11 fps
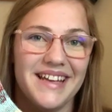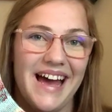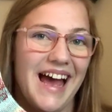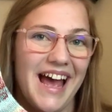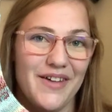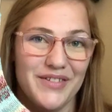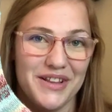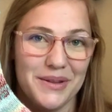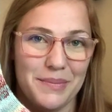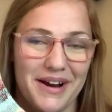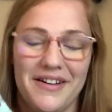I have another
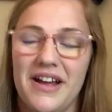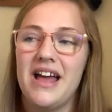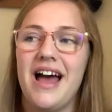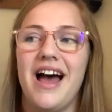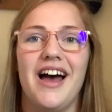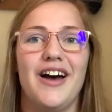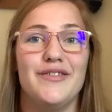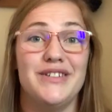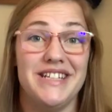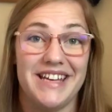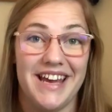pair of
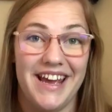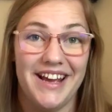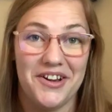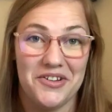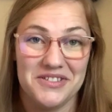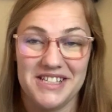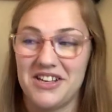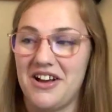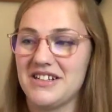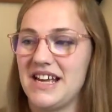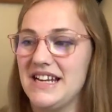DK Cozy
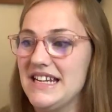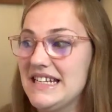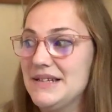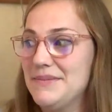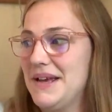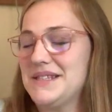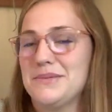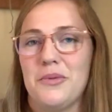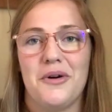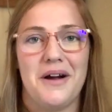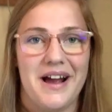socks. I need to make some
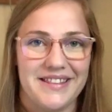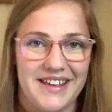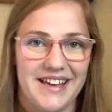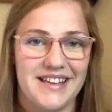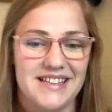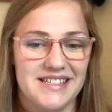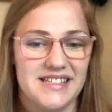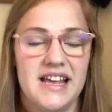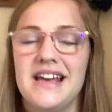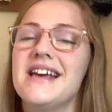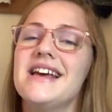more, I think, is
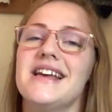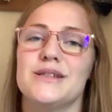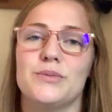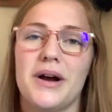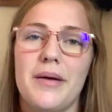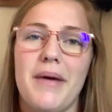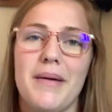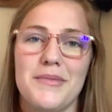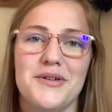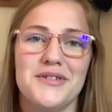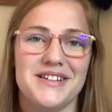is where my
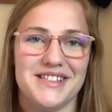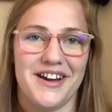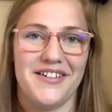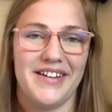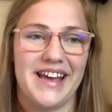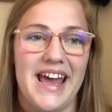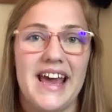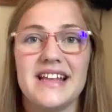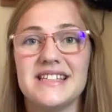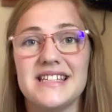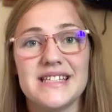mood is going.
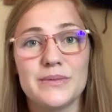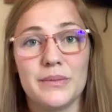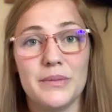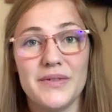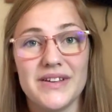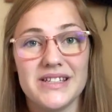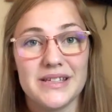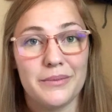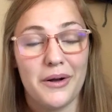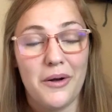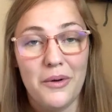And since we're moving
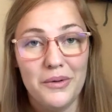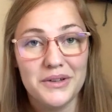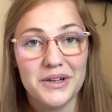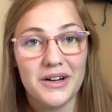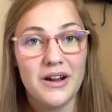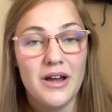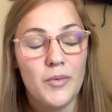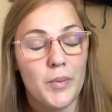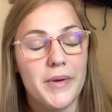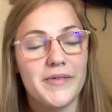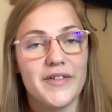somewhere colder,
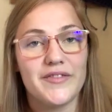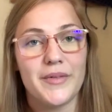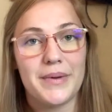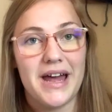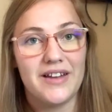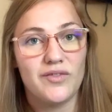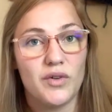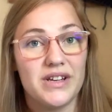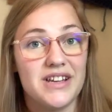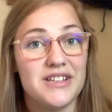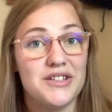we're moving from
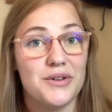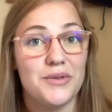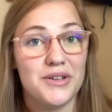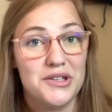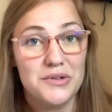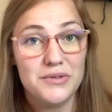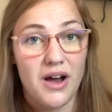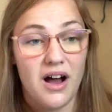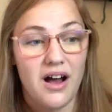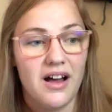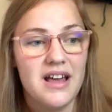California to
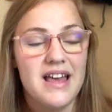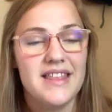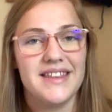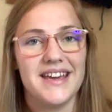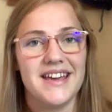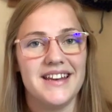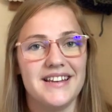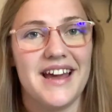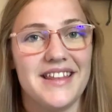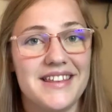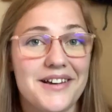Utah, then
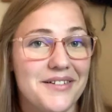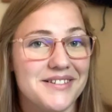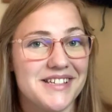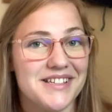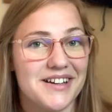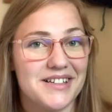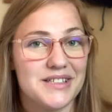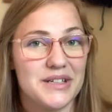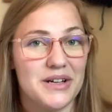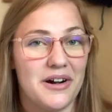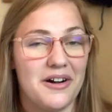I think cozy socks
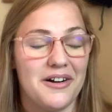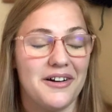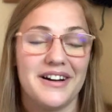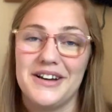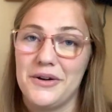are in